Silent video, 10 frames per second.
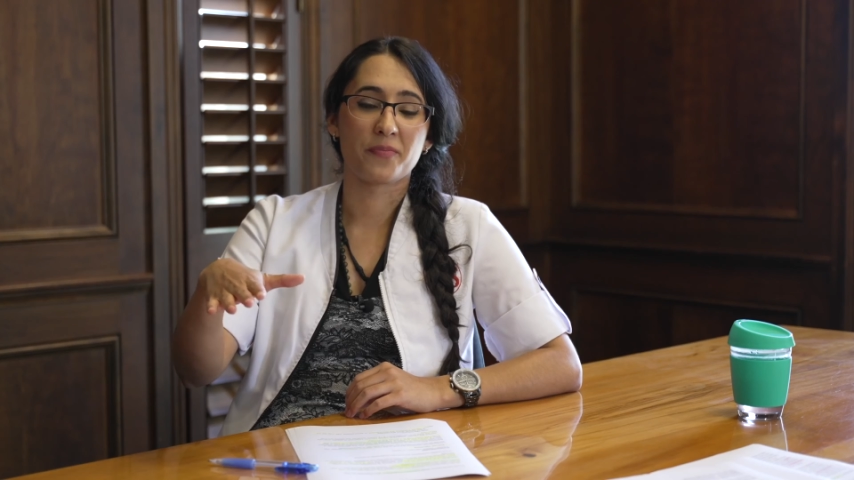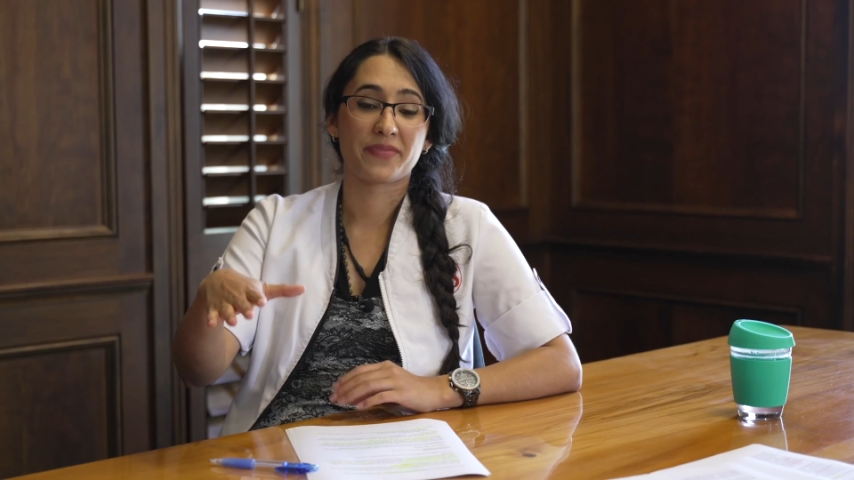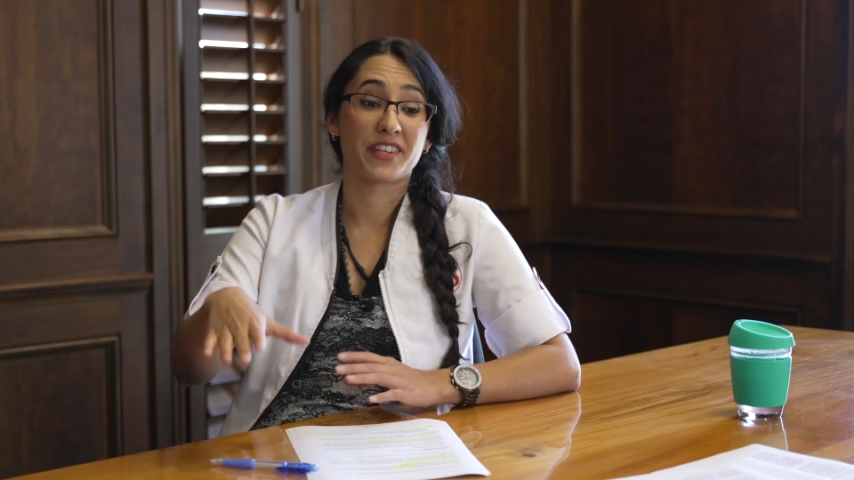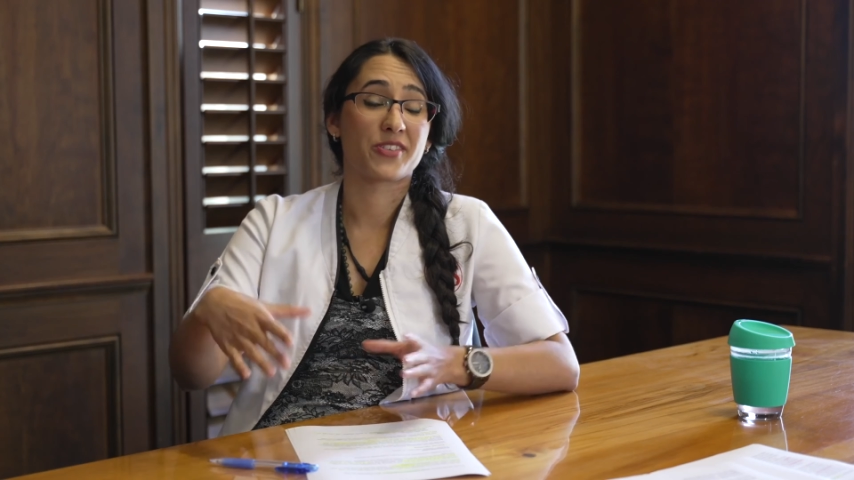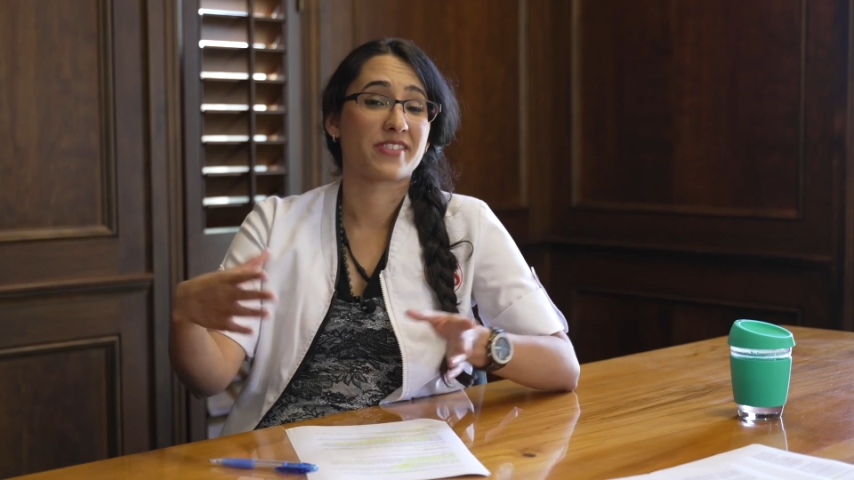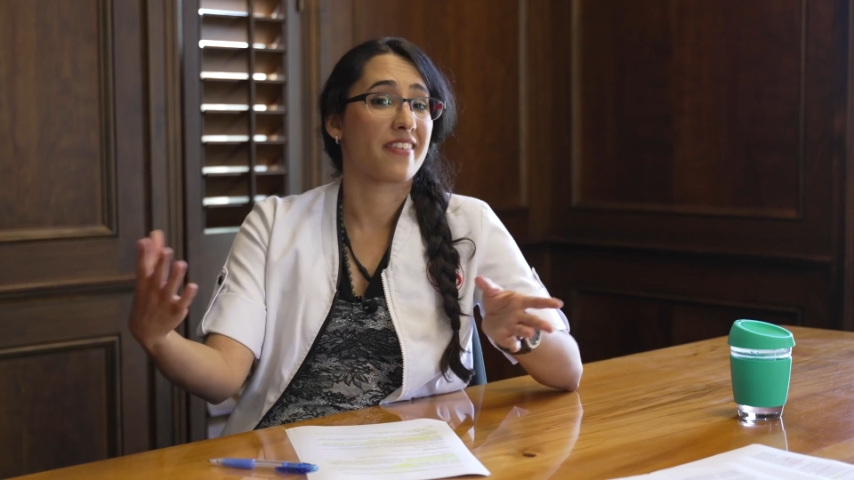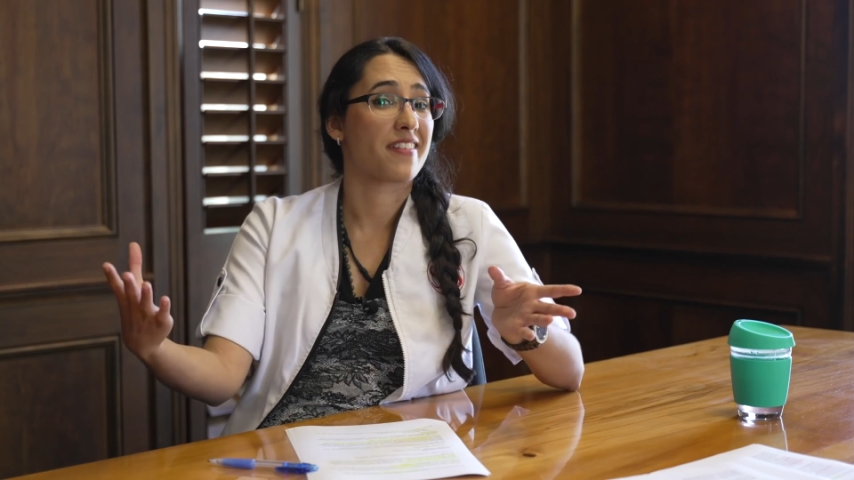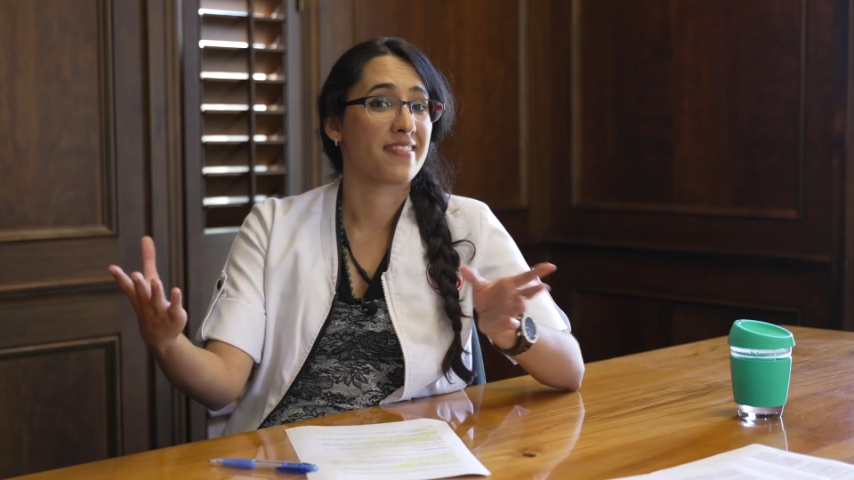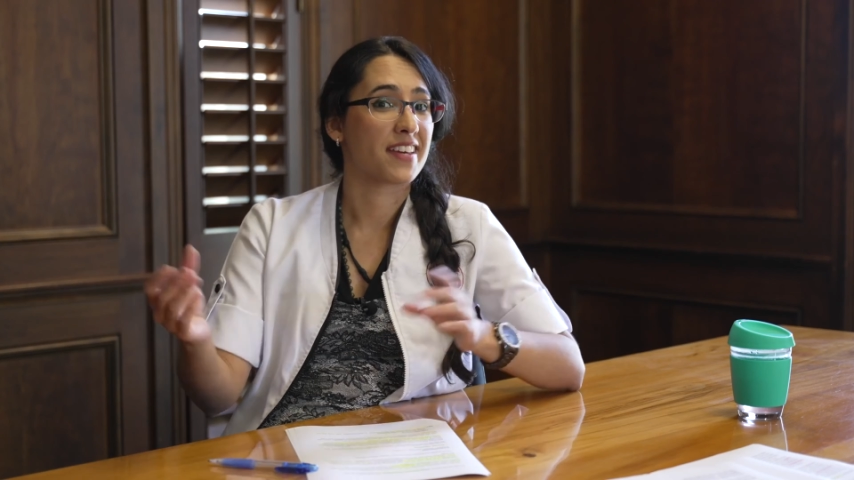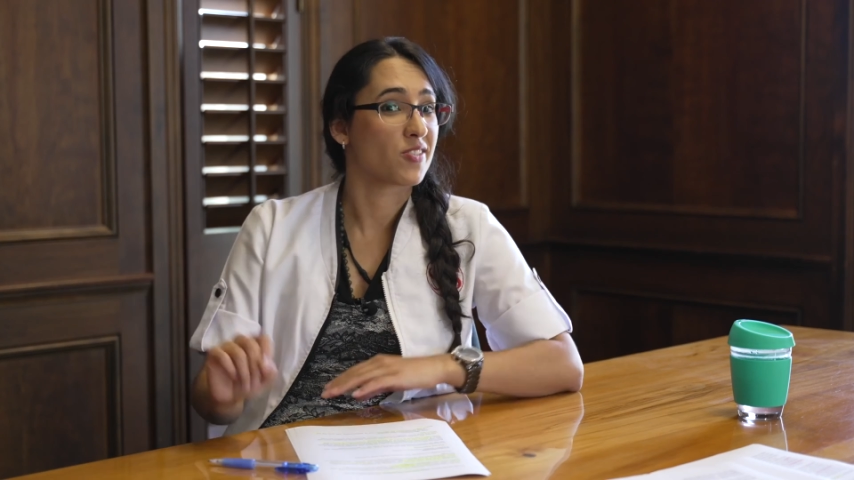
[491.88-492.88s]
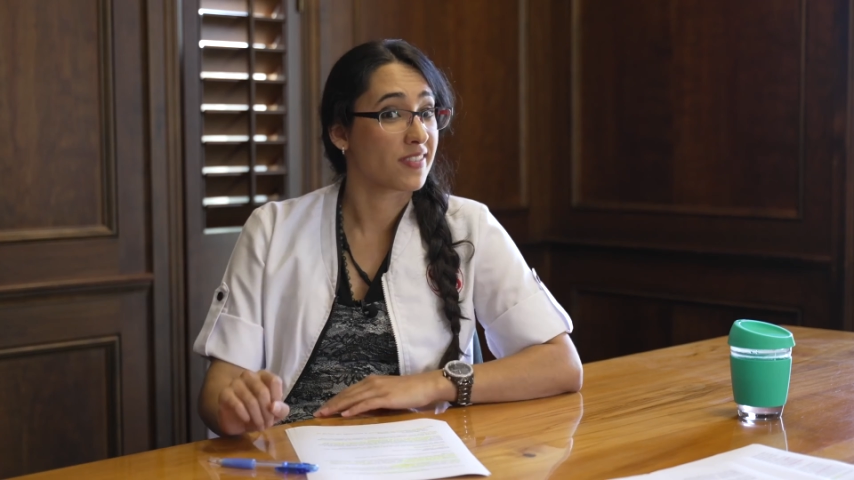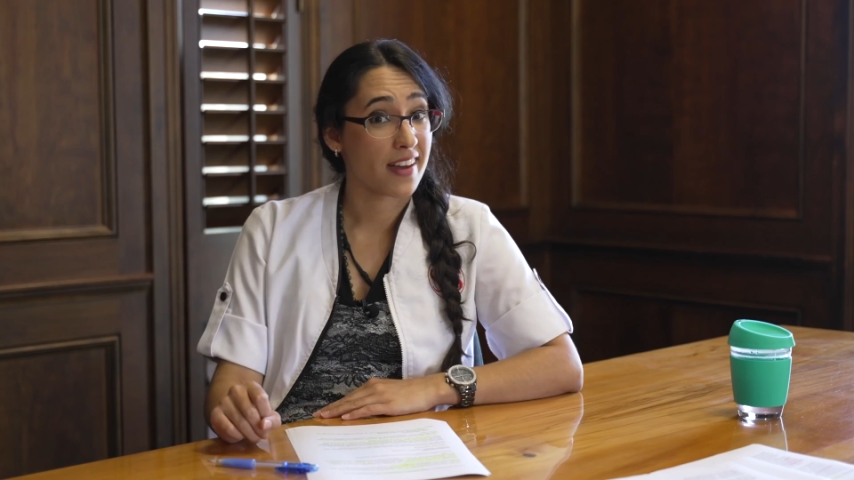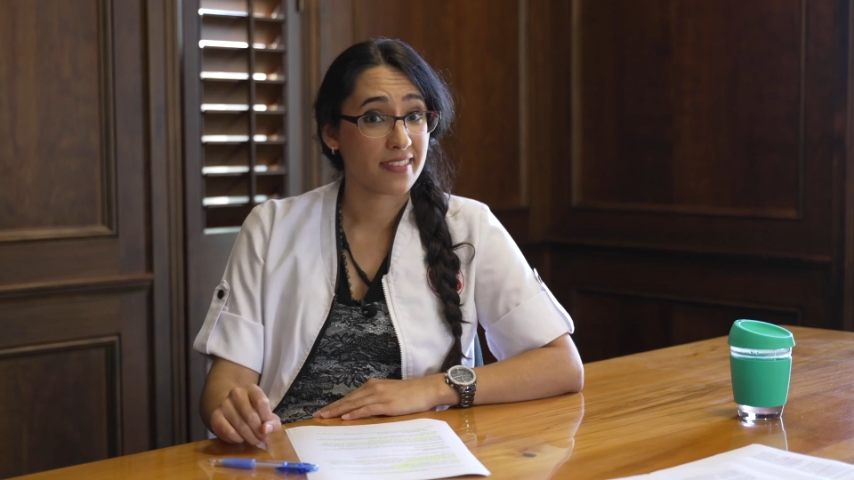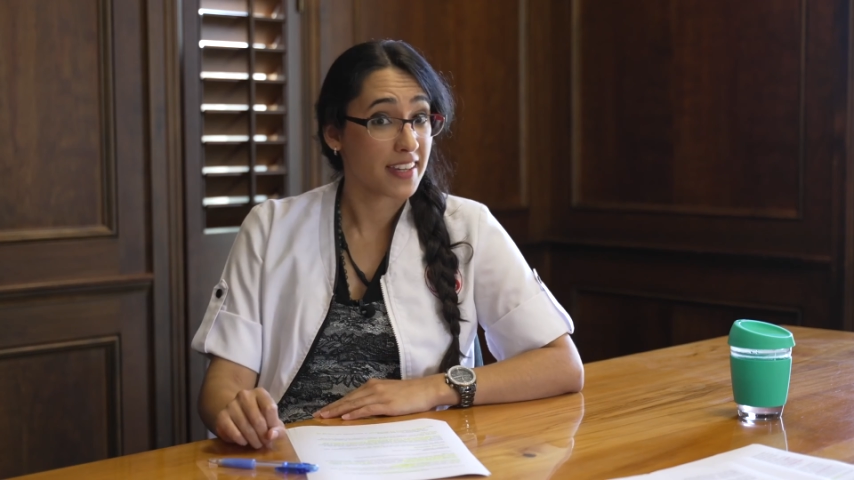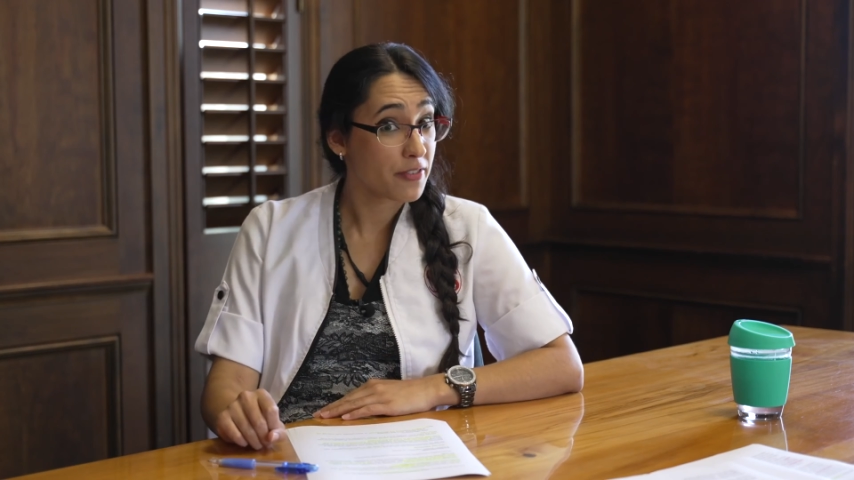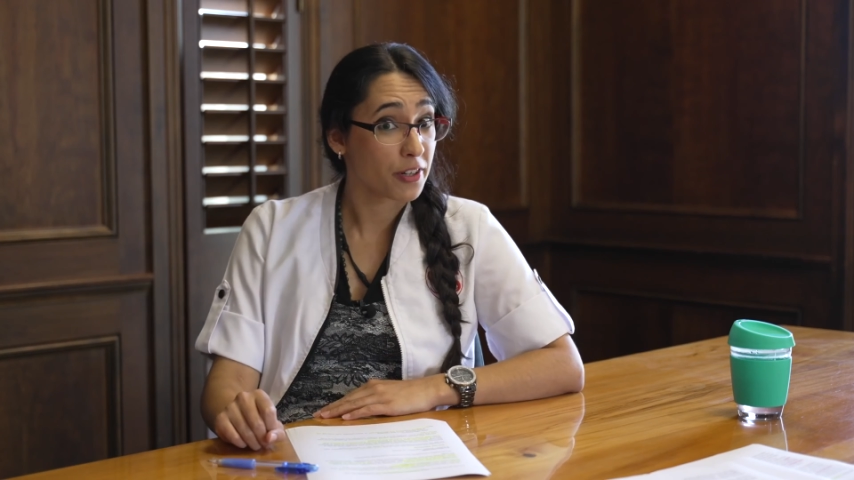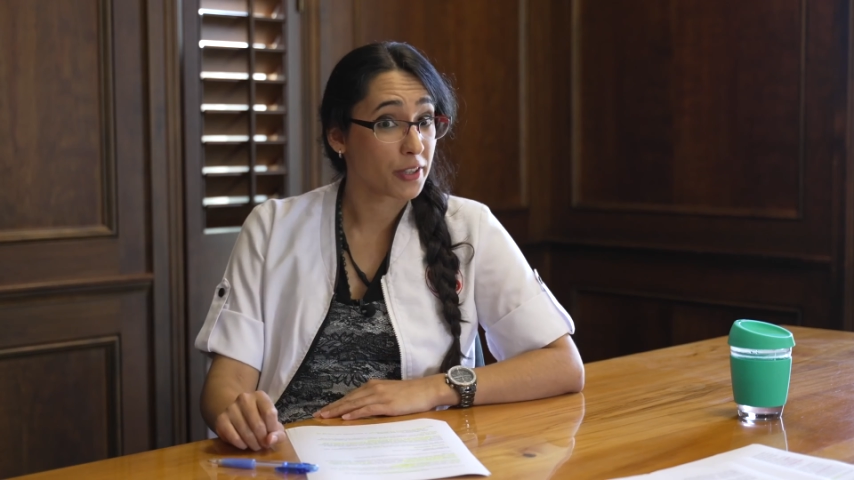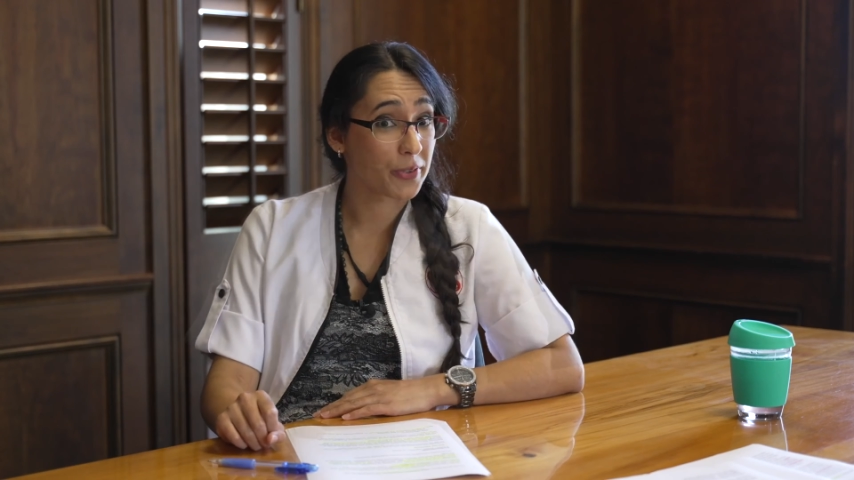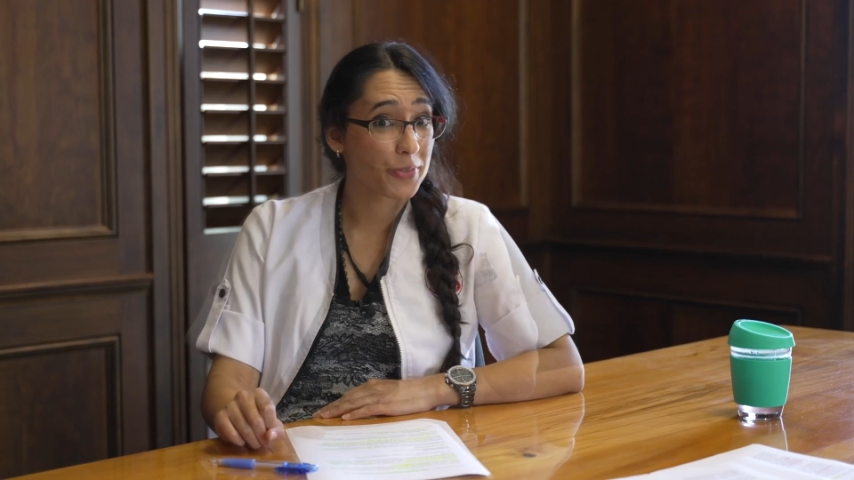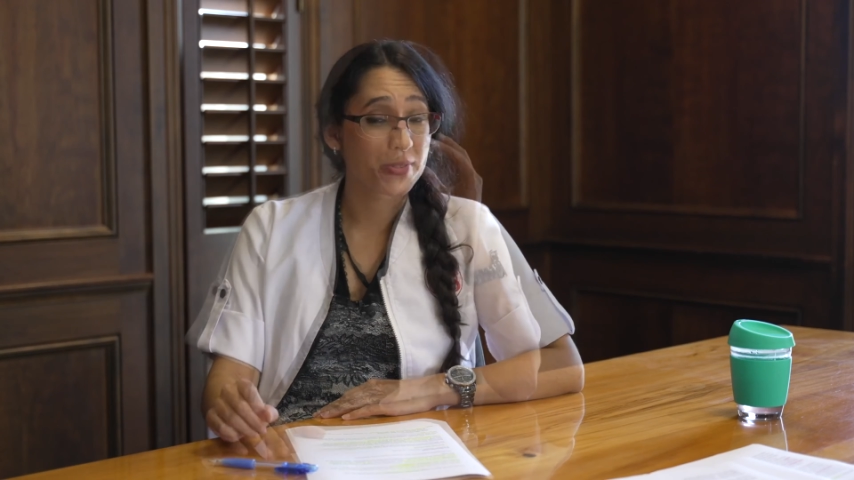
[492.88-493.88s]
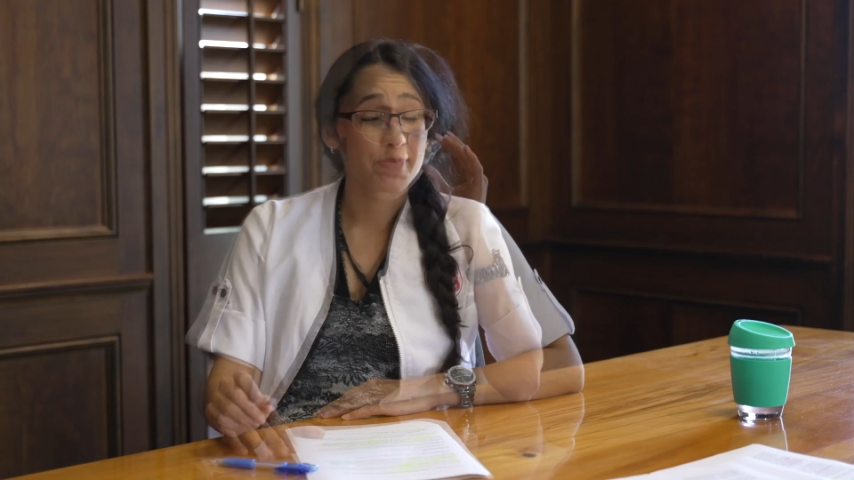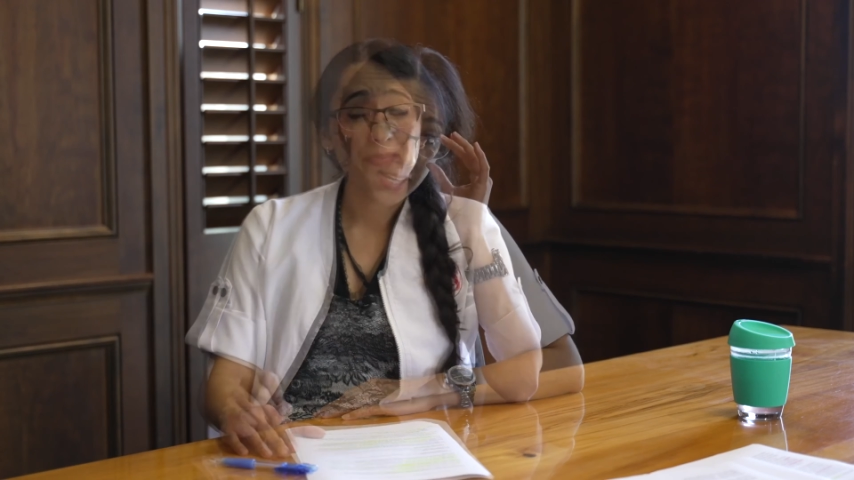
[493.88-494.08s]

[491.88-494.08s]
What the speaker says: there is nothing there to attack the hair follicles.